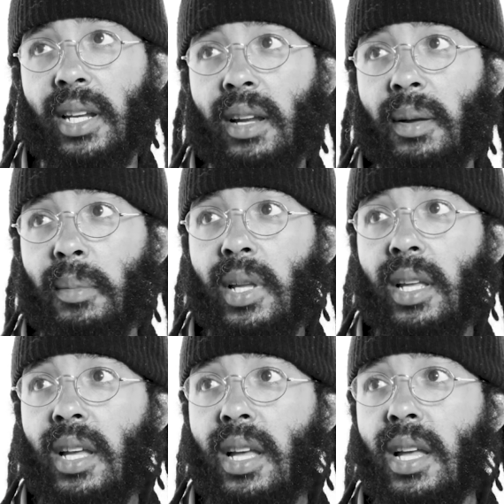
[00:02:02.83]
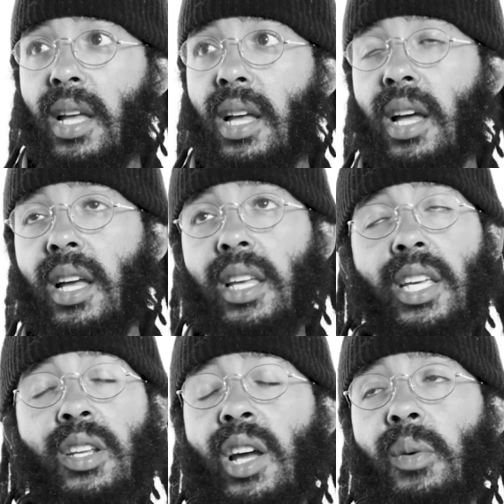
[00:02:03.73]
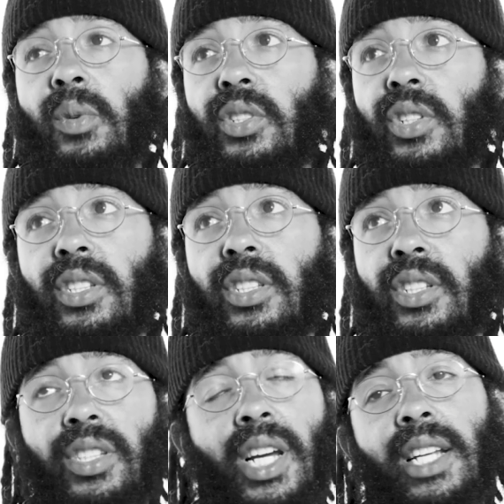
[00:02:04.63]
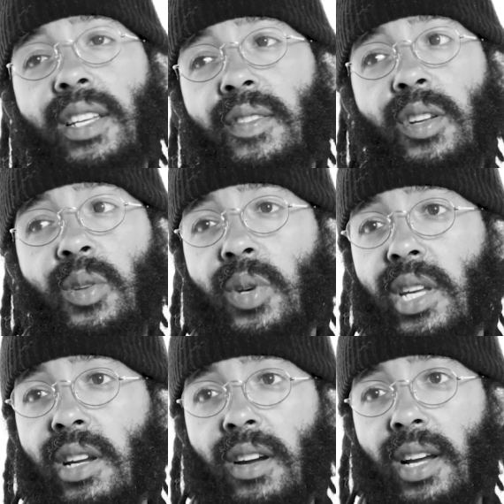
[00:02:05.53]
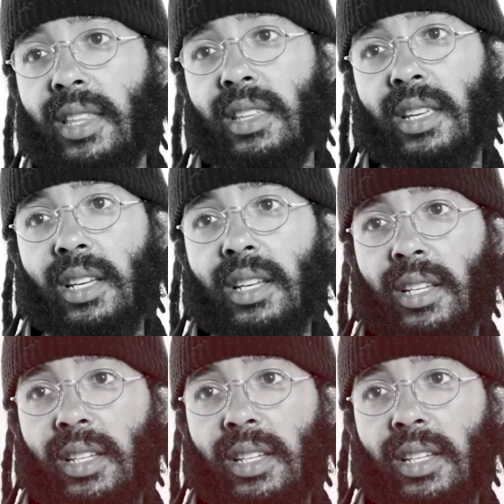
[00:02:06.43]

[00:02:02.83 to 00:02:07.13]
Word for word: and um, you know, it was just the start of a new era, I think.